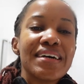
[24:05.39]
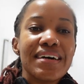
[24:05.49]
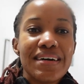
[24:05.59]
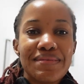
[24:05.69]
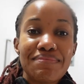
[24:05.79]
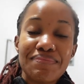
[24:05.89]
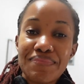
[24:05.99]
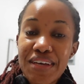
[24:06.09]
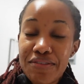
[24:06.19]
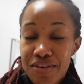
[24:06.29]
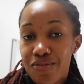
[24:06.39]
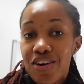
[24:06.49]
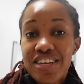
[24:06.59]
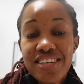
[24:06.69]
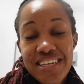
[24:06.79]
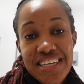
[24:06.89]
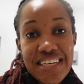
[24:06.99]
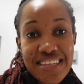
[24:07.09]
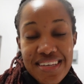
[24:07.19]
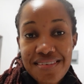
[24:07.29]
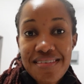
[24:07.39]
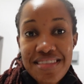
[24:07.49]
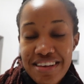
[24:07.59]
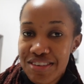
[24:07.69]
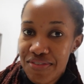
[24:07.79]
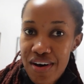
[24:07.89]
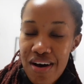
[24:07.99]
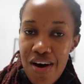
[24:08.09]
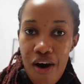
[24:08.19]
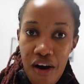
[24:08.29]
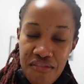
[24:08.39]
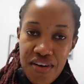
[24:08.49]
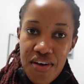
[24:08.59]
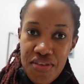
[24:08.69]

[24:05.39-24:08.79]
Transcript: Um, if you watched till this far of